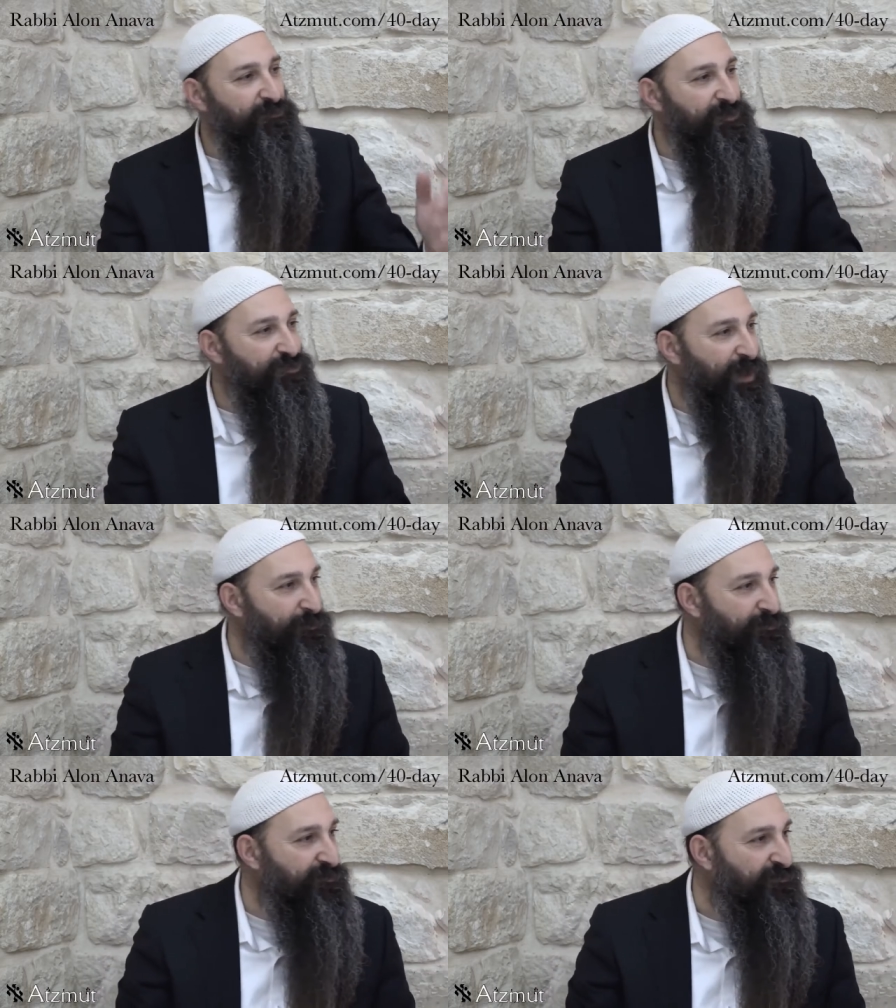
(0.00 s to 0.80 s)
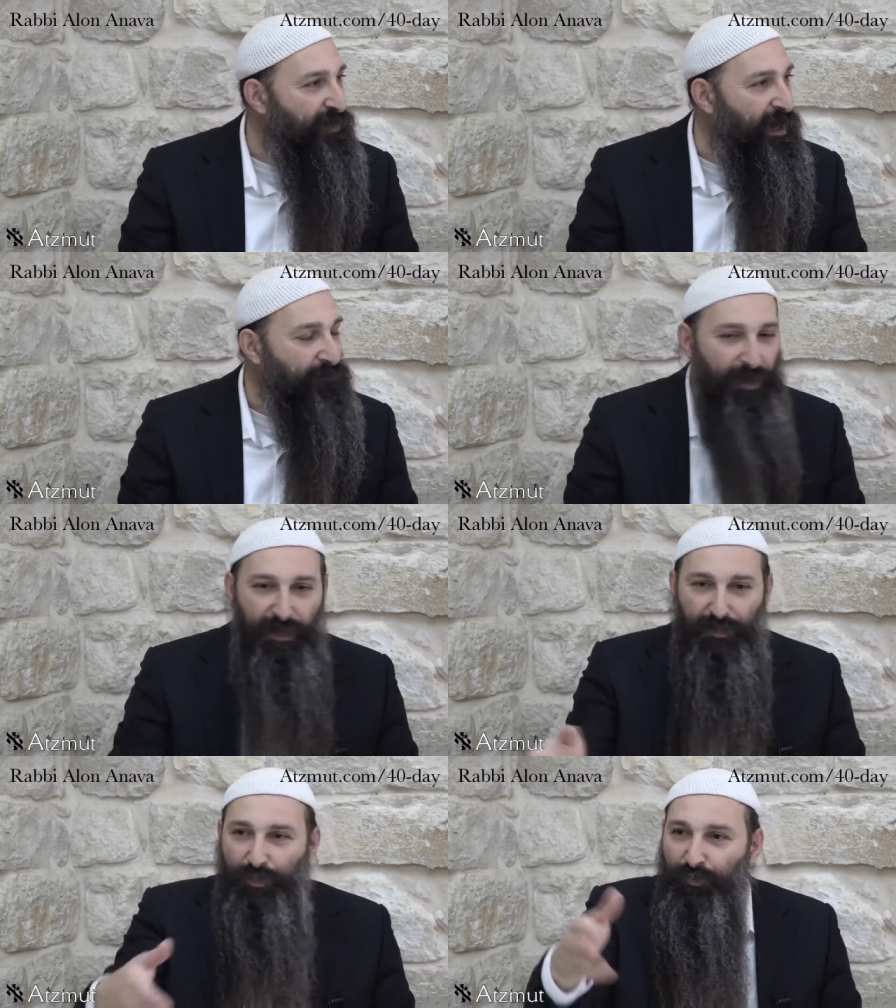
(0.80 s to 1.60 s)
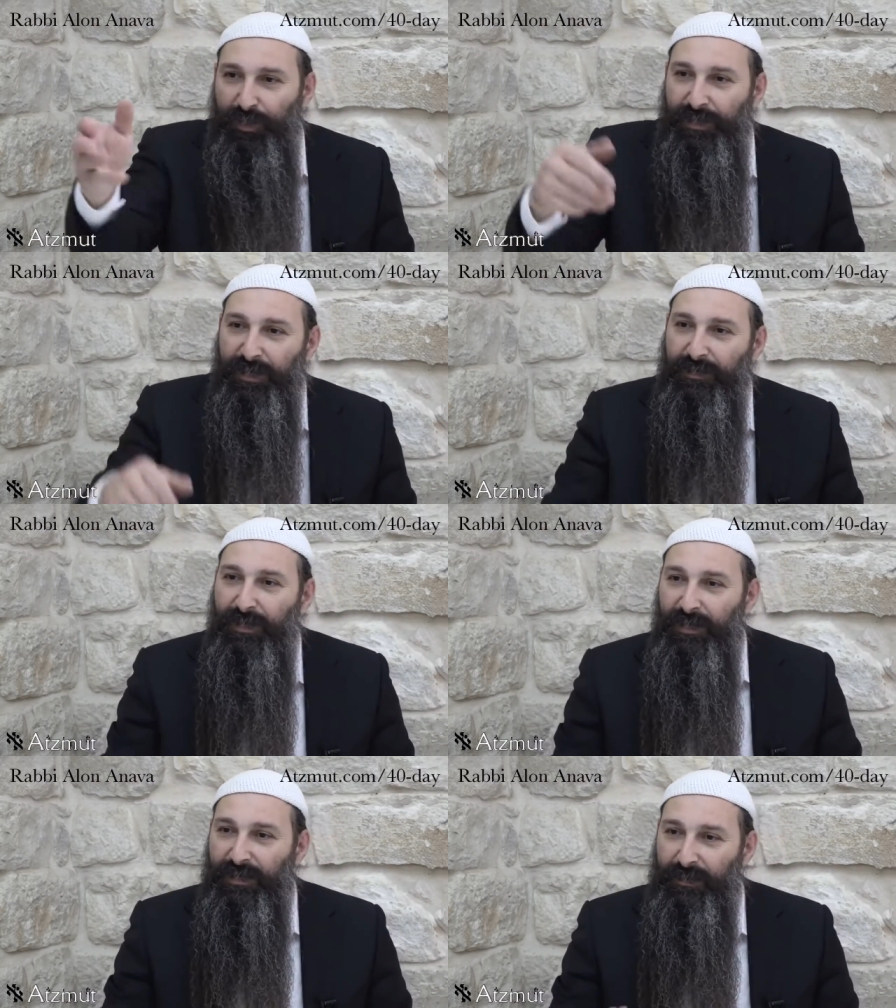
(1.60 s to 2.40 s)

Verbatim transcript: from the tribe of Ephraim. Look what he did.